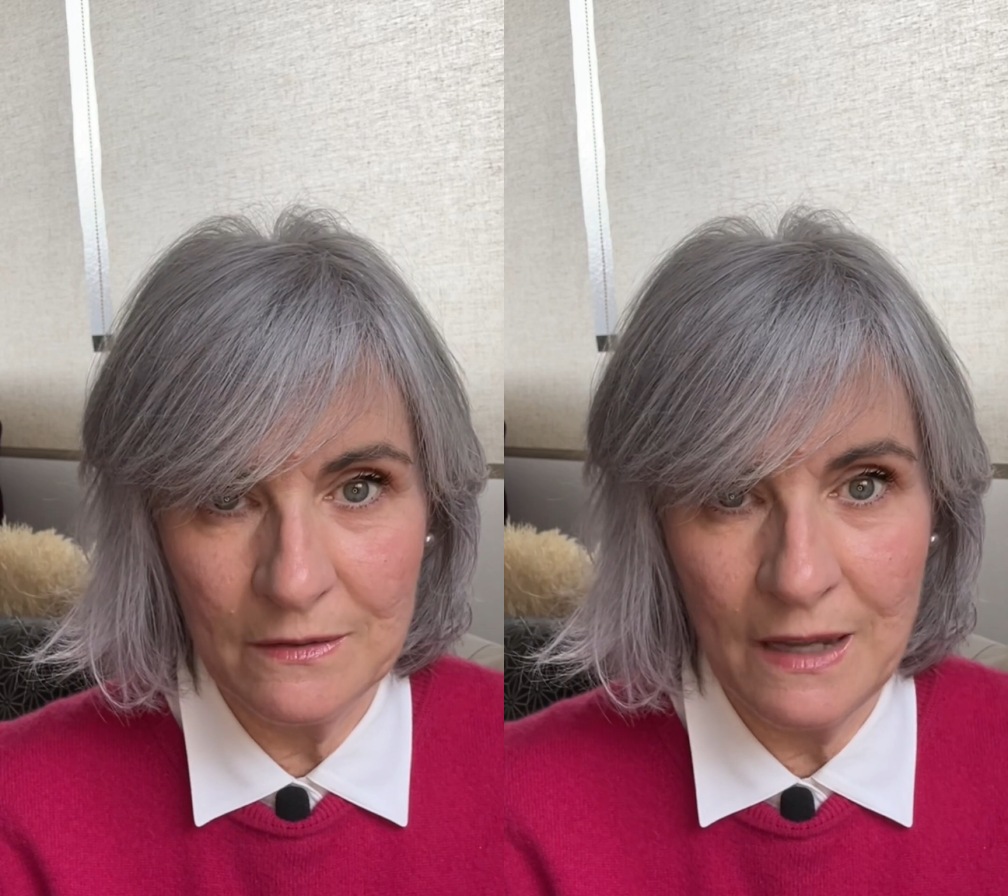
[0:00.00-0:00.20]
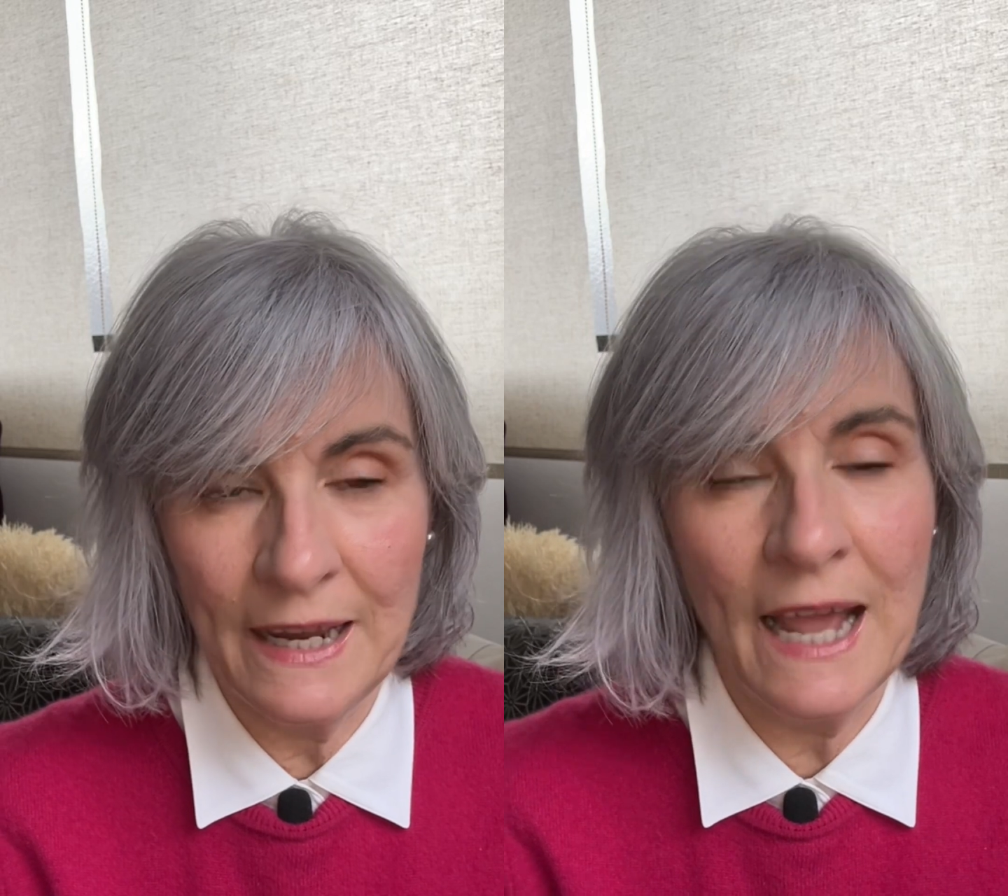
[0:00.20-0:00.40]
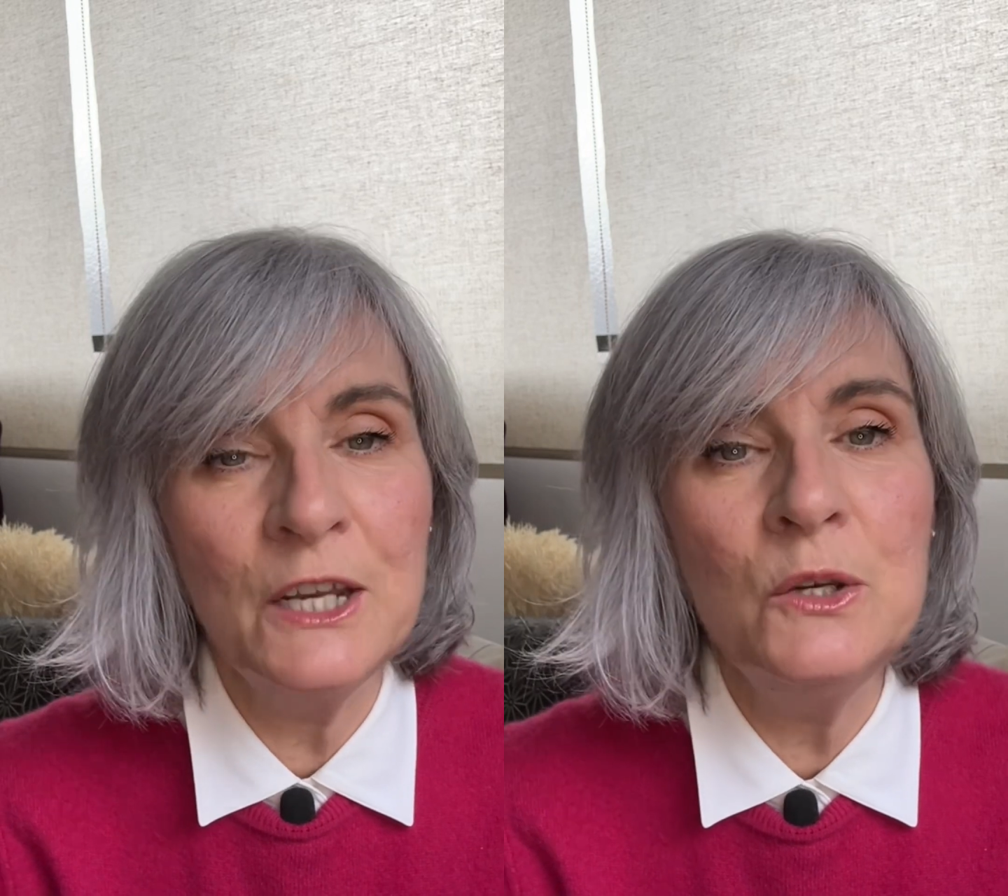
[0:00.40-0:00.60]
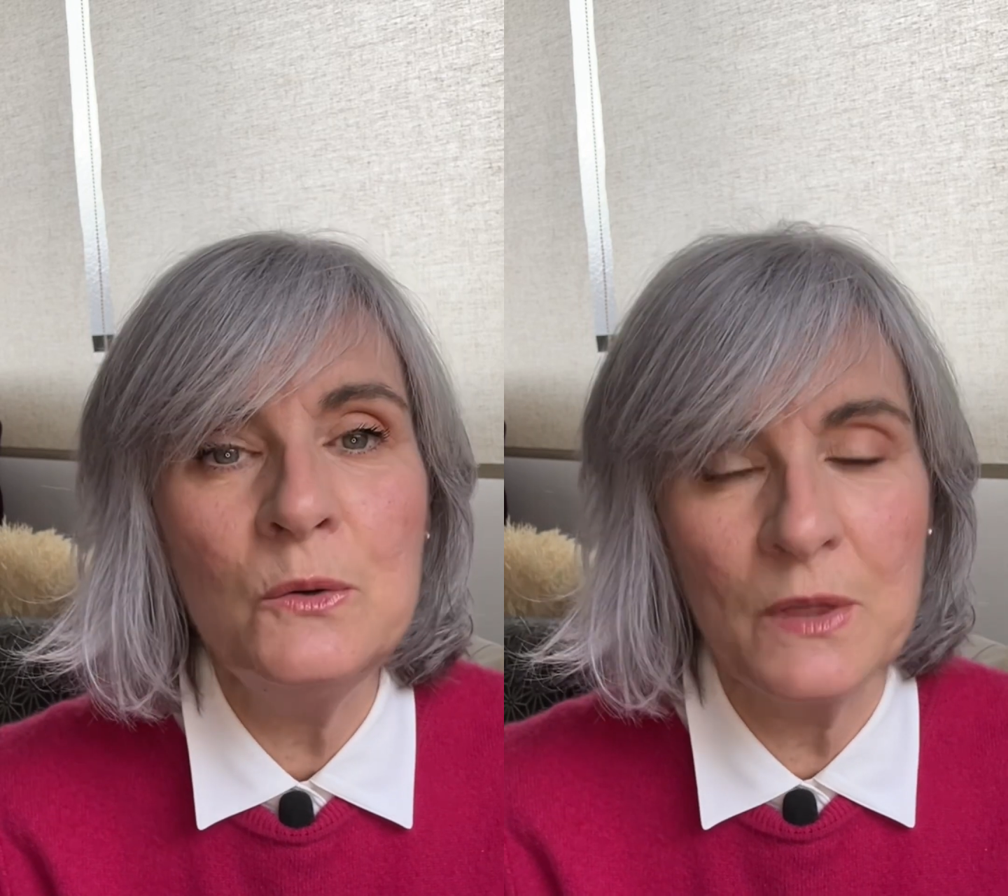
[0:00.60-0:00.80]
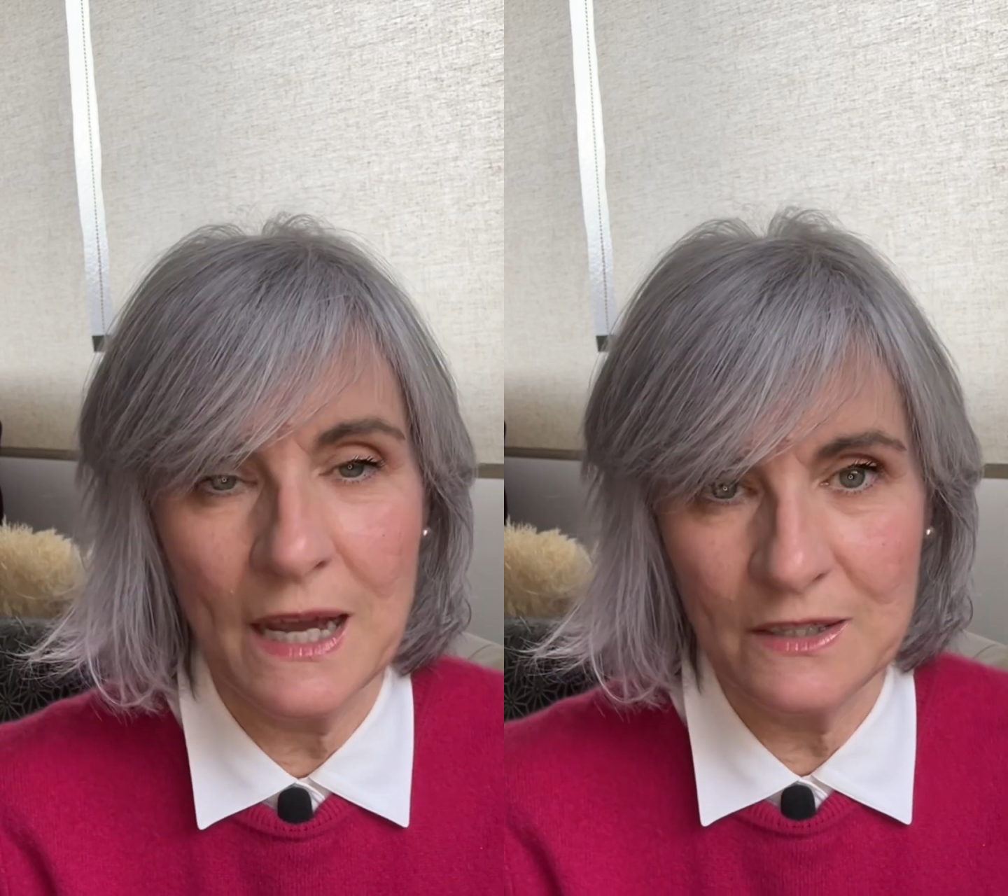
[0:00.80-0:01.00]
And I
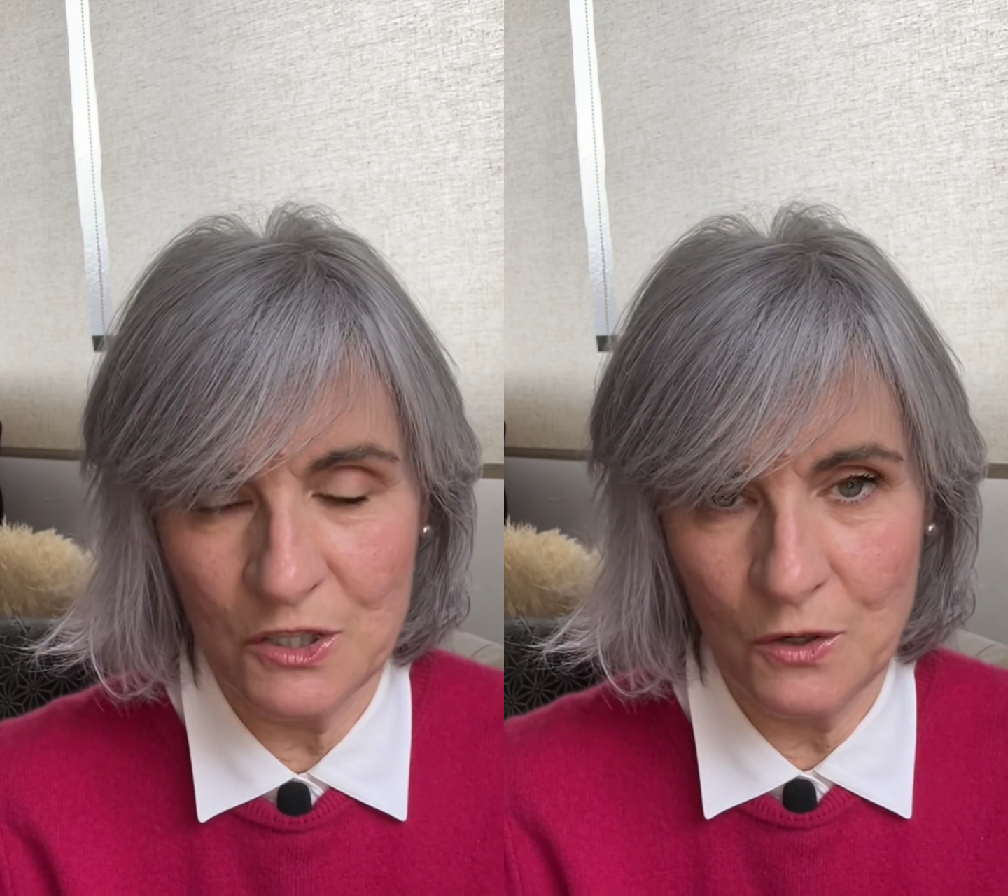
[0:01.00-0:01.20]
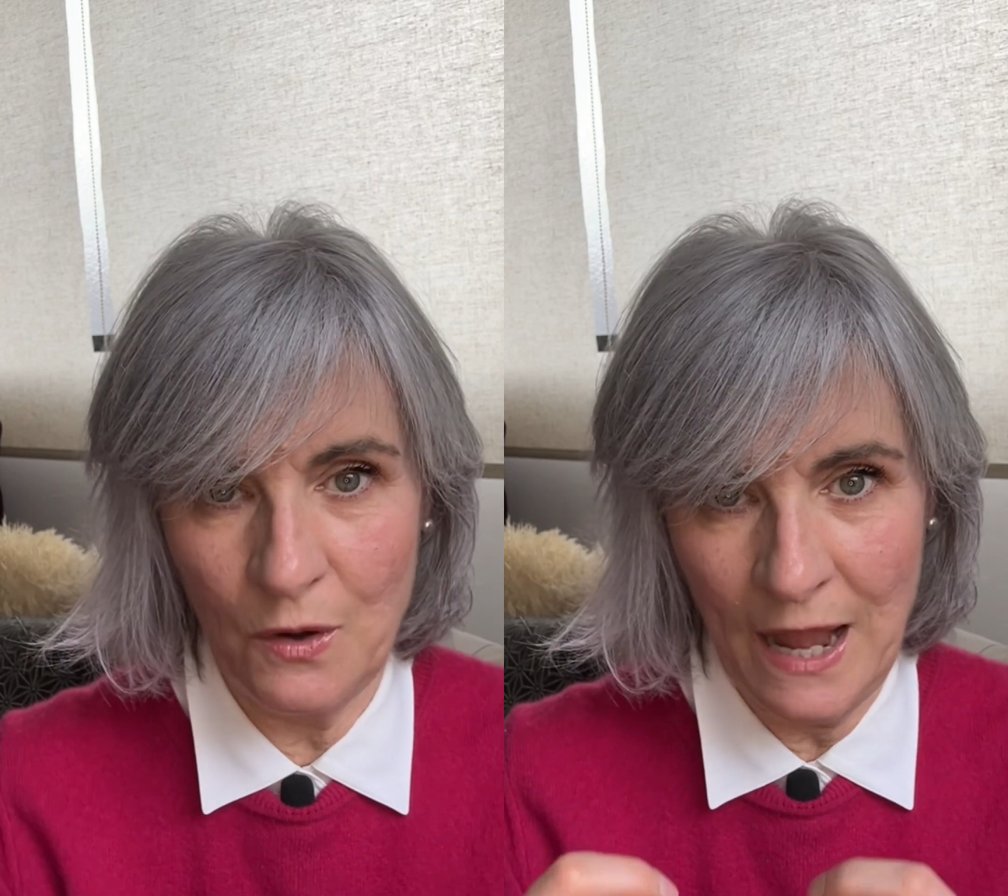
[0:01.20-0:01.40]
knew that, so